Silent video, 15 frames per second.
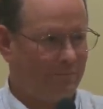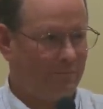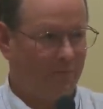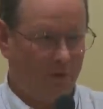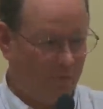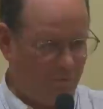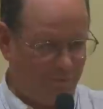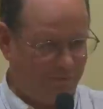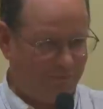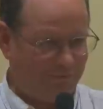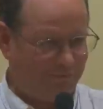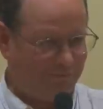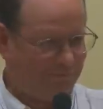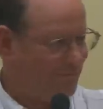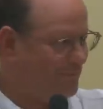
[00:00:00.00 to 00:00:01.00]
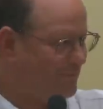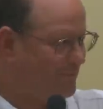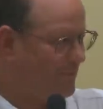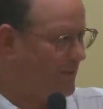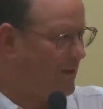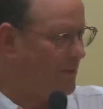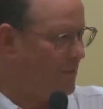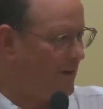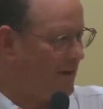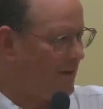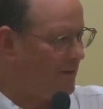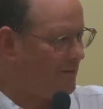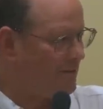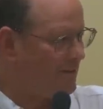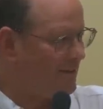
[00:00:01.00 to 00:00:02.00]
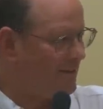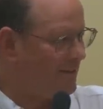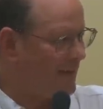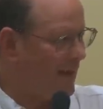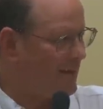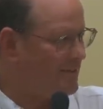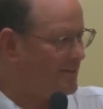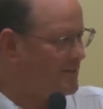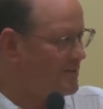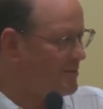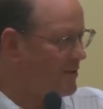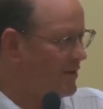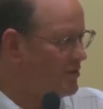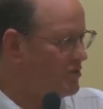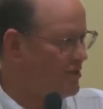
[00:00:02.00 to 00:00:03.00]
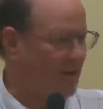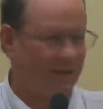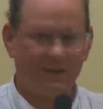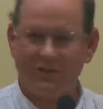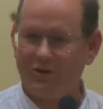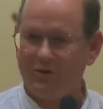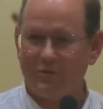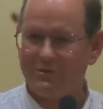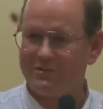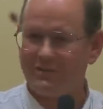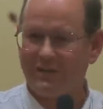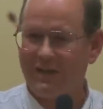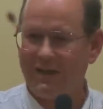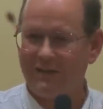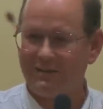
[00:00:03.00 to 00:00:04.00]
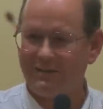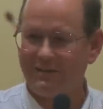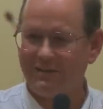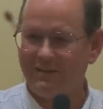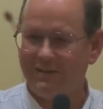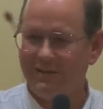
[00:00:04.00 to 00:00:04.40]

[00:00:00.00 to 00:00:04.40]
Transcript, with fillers: No? Anybody else? I see some head shaking. No, it wasn't a Catholic.